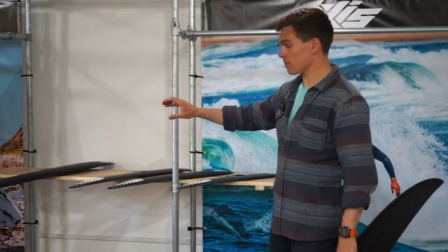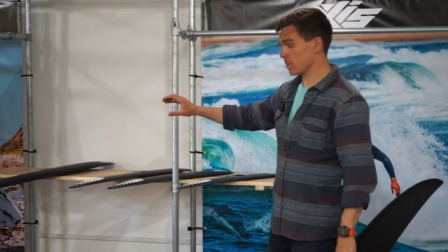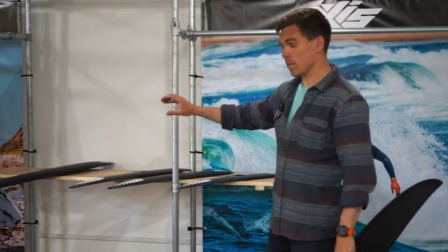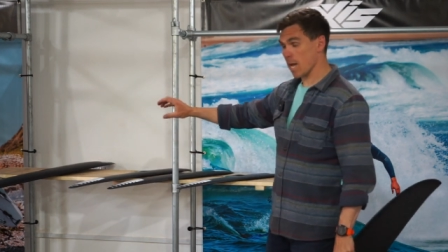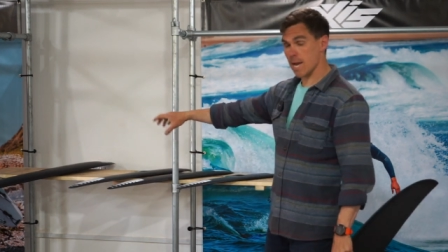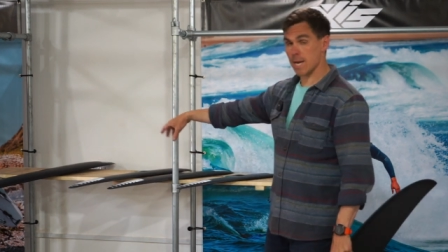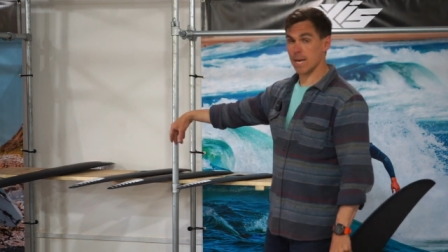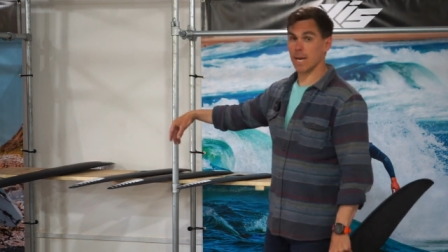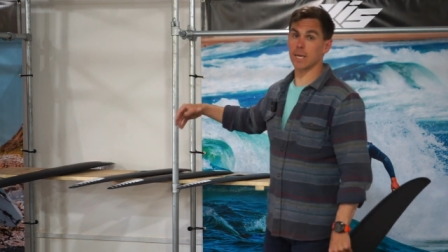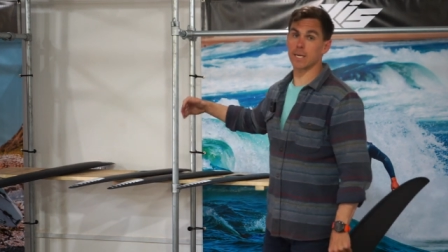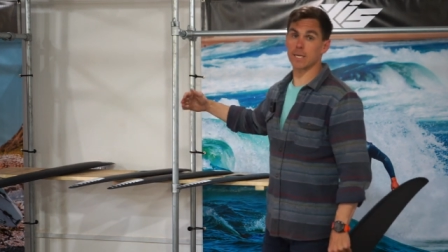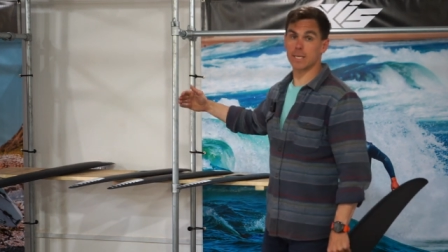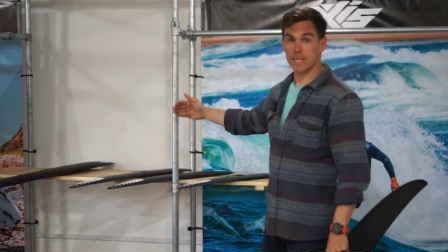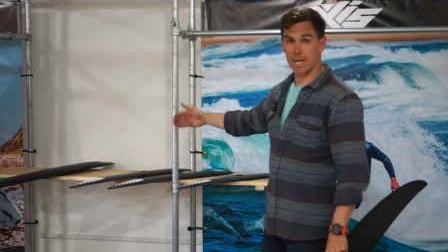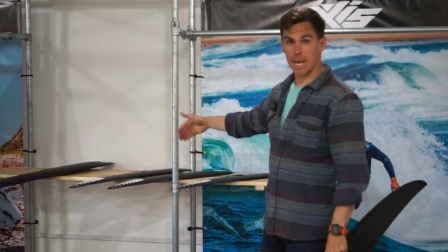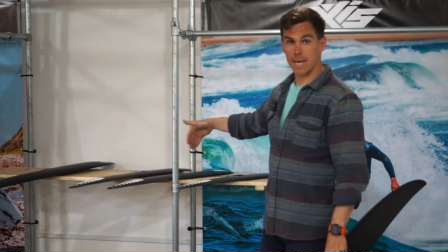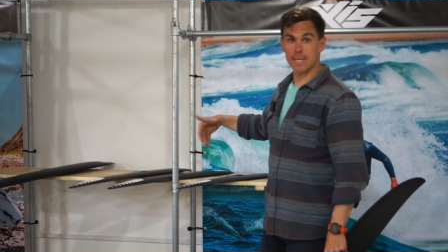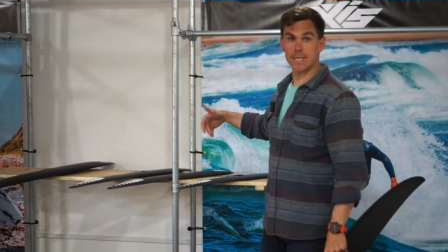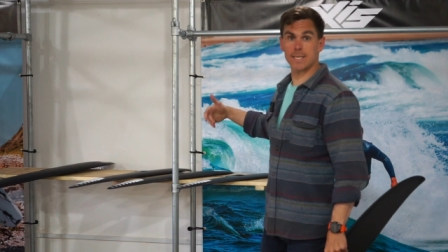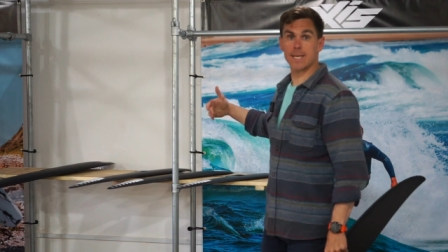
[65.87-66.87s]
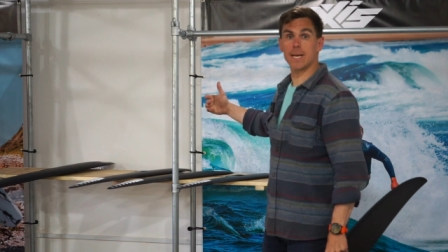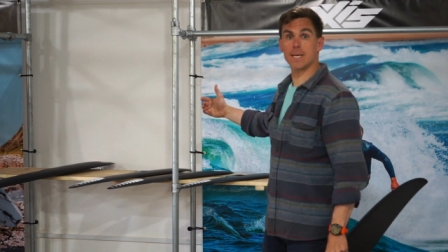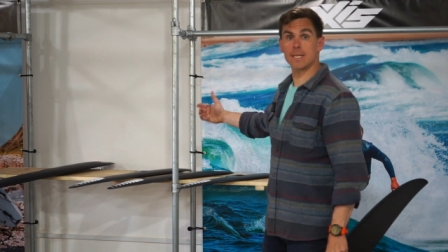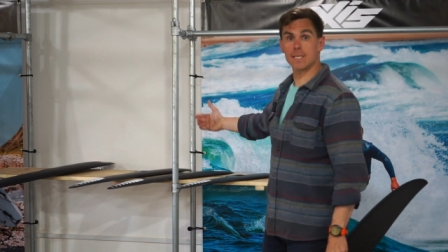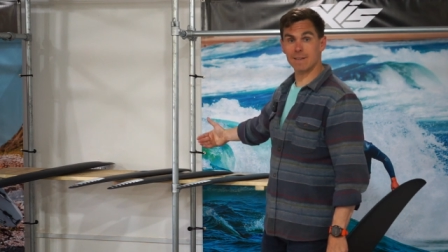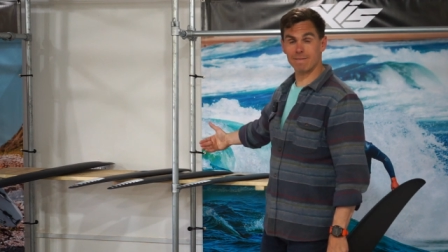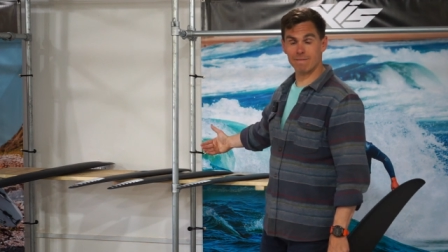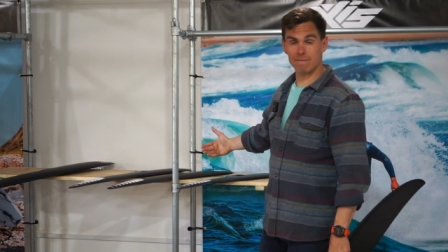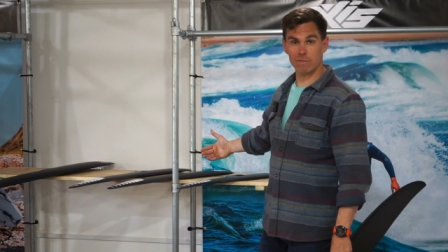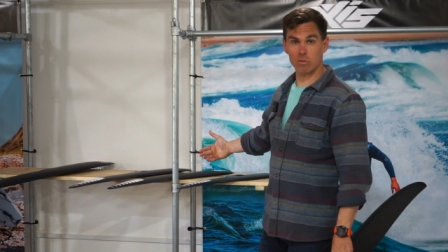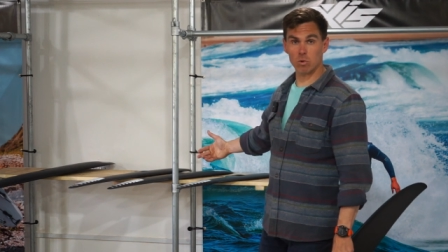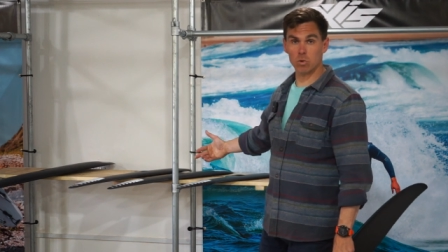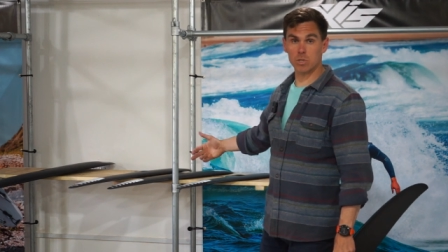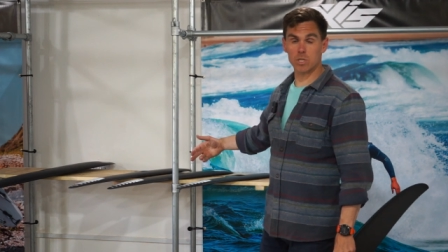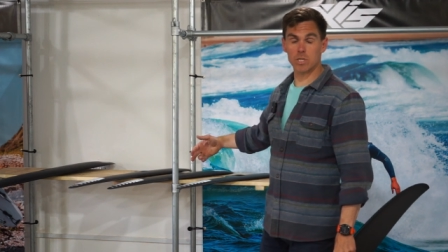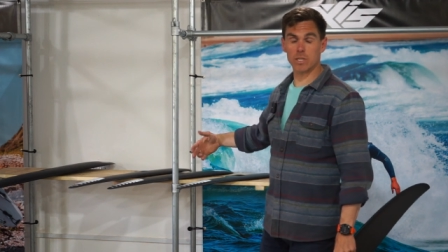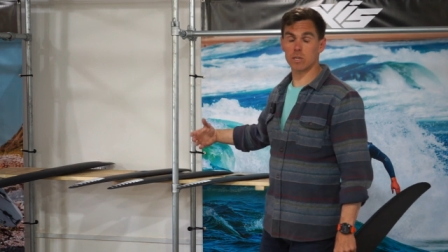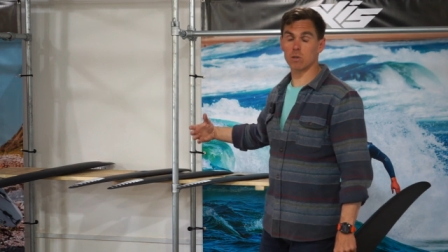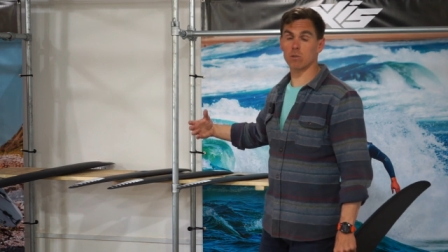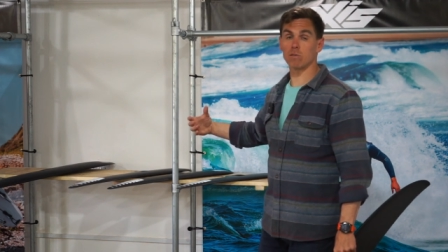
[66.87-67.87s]
the 890, 810,
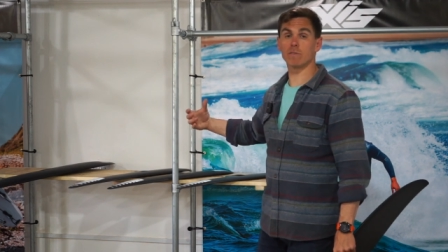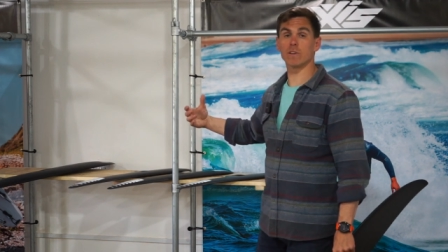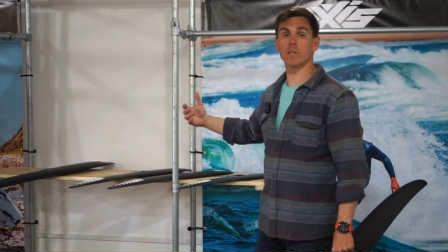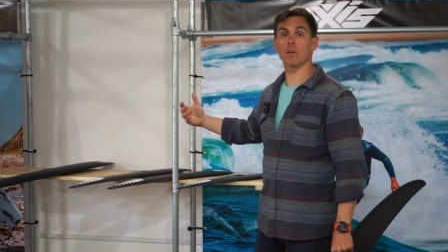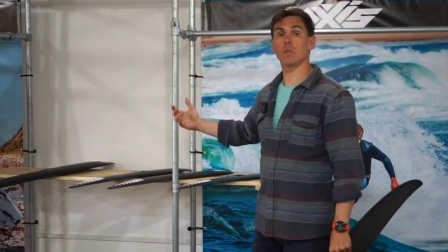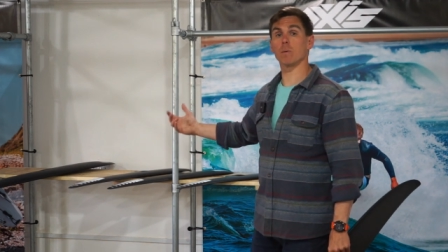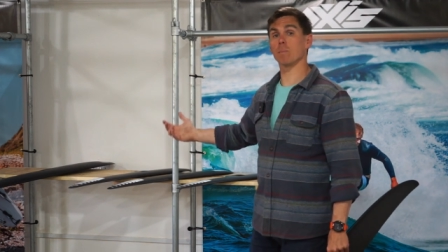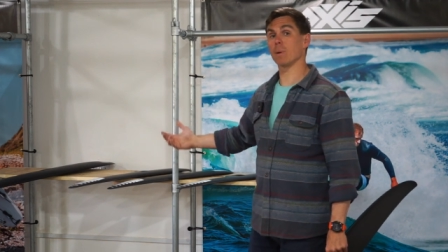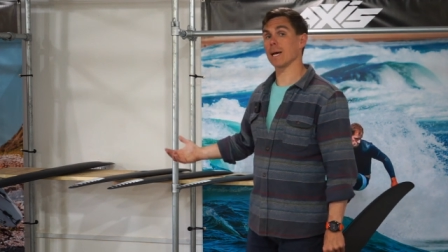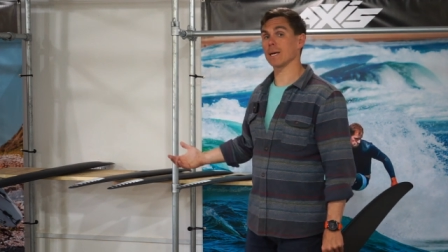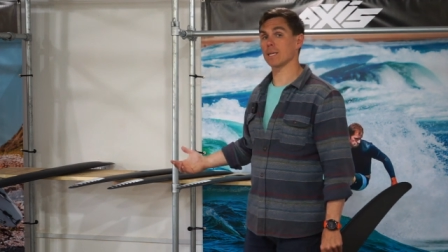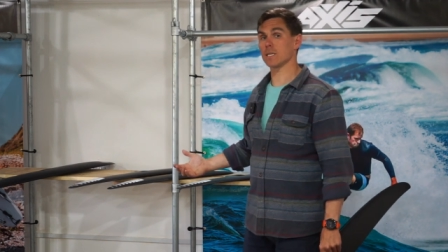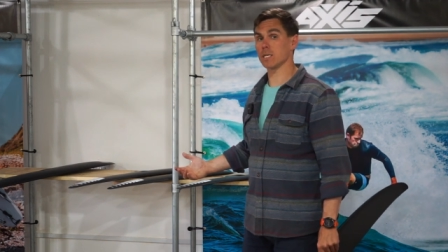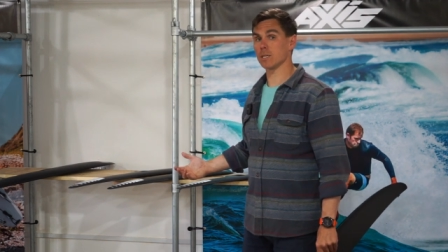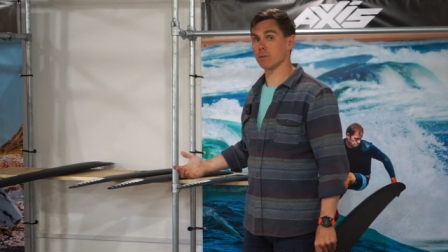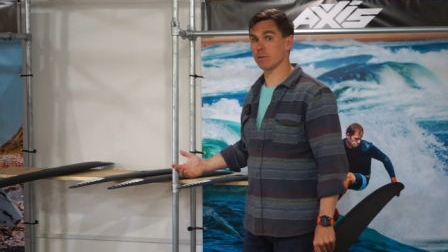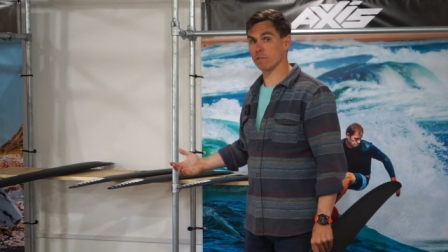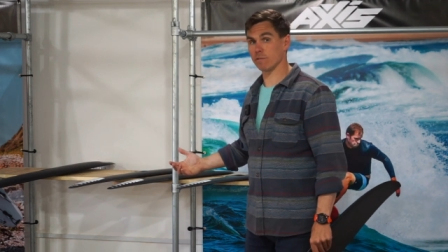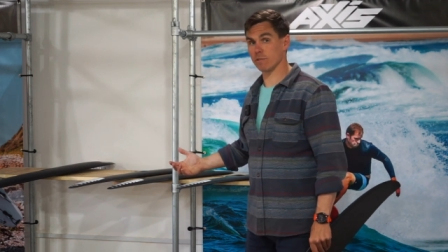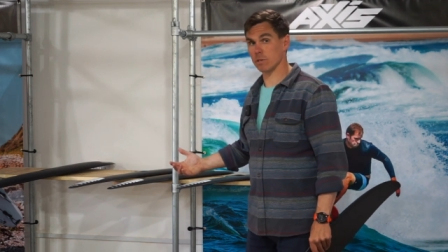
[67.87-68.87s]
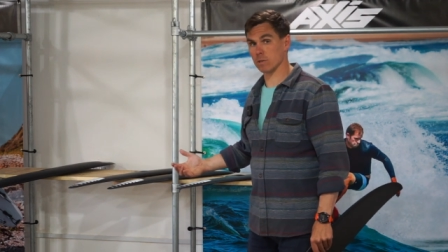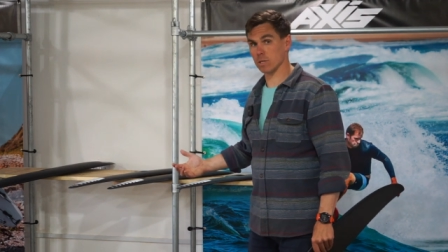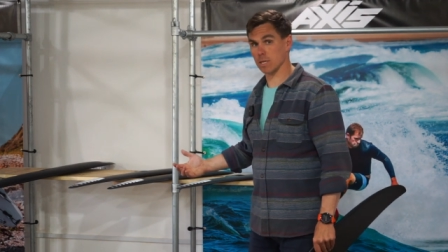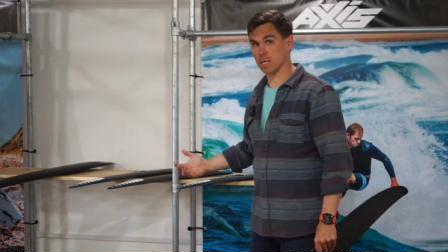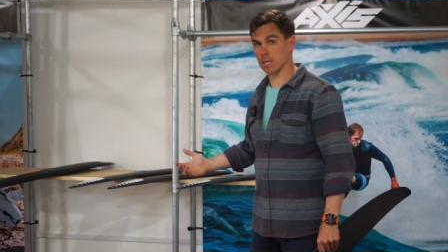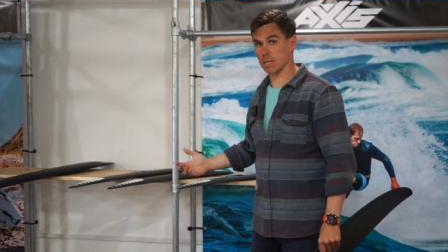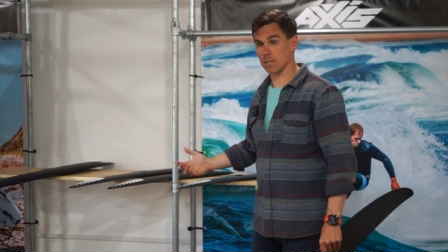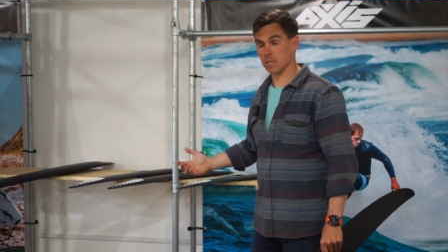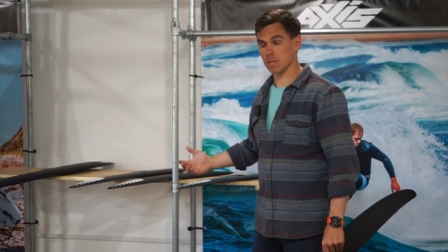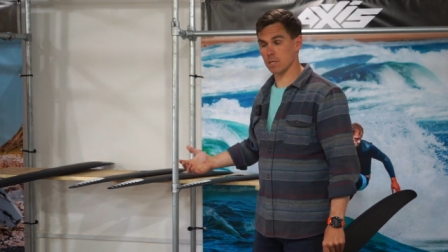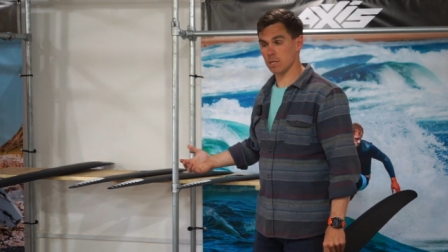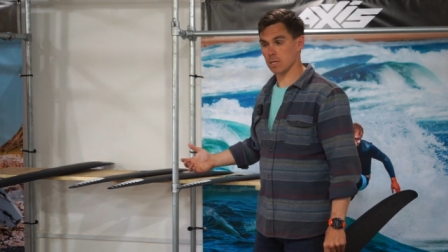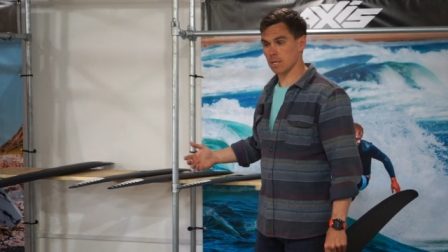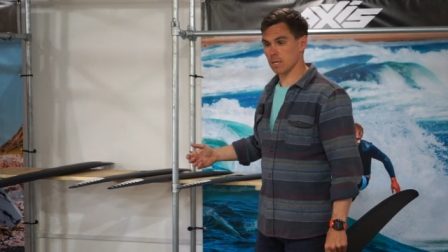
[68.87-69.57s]
740, they all fit on the Black Series fuselage.